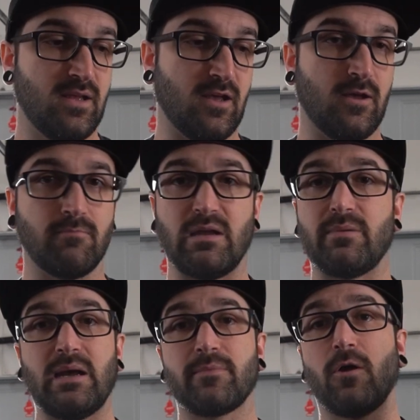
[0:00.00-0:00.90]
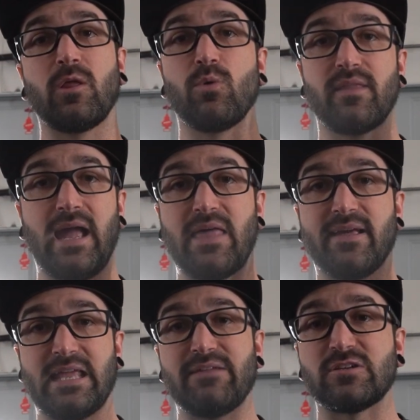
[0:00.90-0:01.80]
Maybe I'm the only one that had
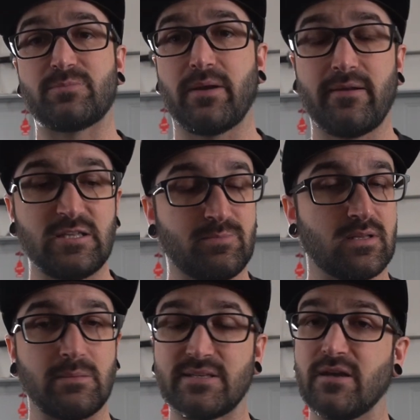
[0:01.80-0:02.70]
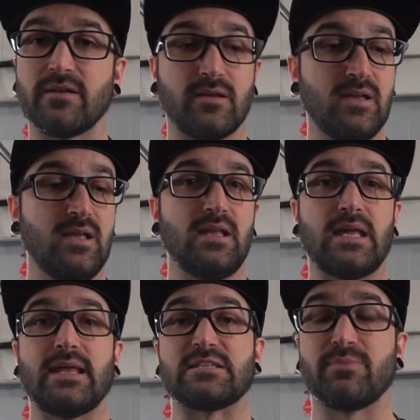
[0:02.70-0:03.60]
that kind of experience, but let me tell you,
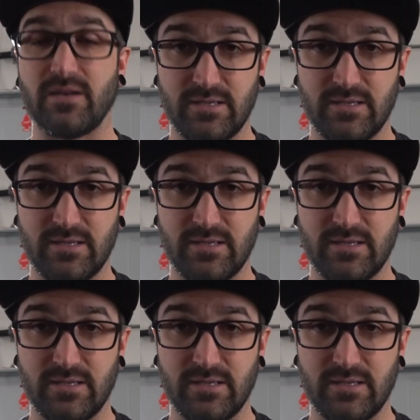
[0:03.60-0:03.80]
it has been an